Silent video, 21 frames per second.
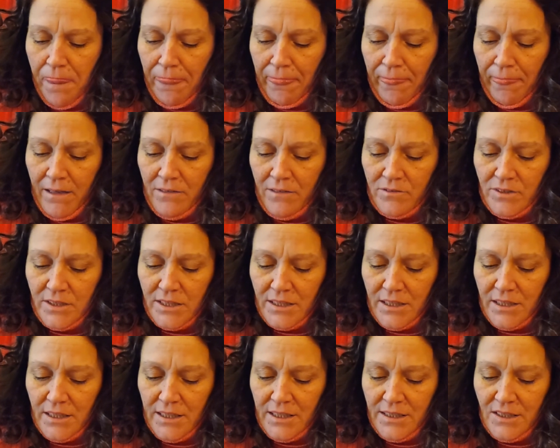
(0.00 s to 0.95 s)
it was at
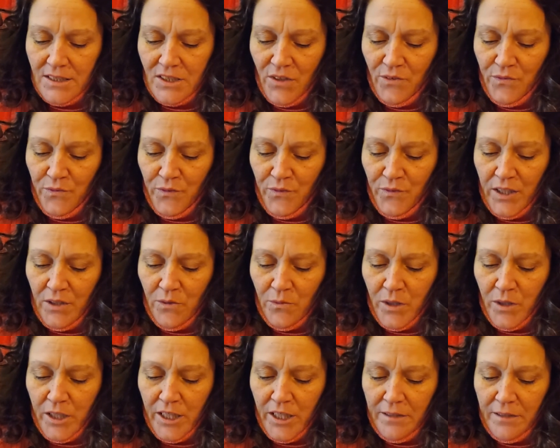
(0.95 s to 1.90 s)
least 2 feet
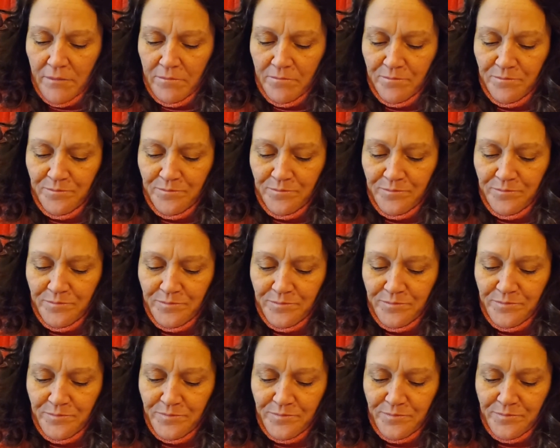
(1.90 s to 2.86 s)
away.
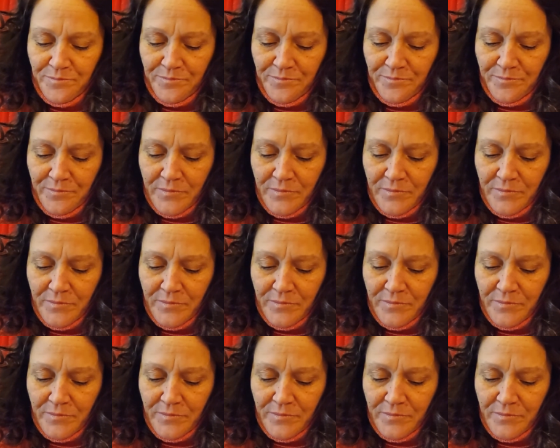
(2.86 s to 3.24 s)
Hun,